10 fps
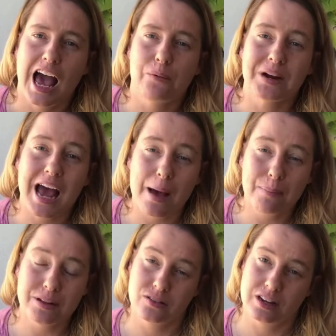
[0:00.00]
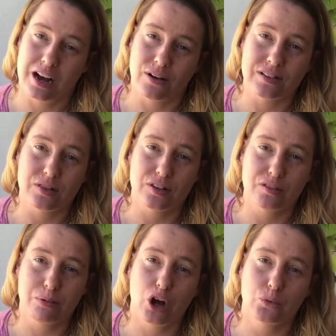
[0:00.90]
what happens now is that this
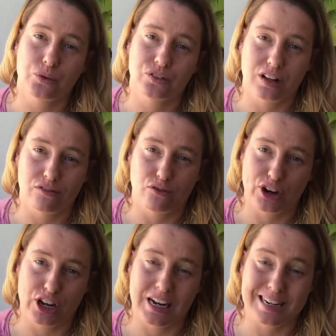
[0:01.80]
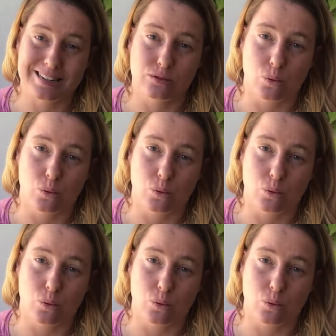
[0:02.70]
plant will self-regulate its